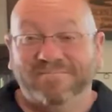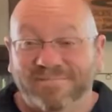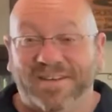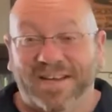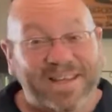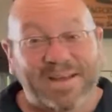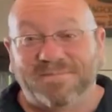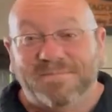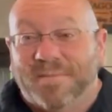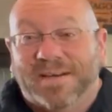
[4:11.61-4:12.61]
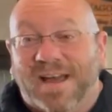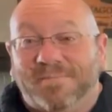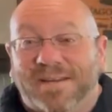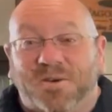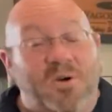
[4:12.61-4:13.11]
okay, that maybe not
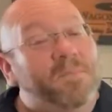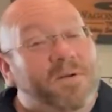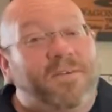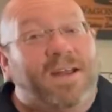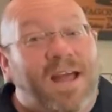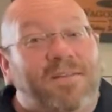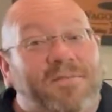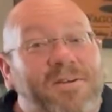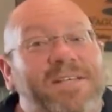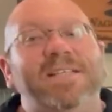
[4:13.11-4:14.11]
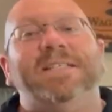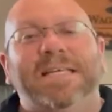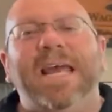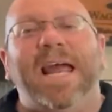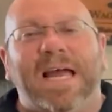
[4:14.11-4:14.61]
be cold, but for Californians,
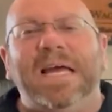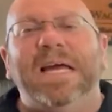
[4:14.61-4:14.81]
yeah,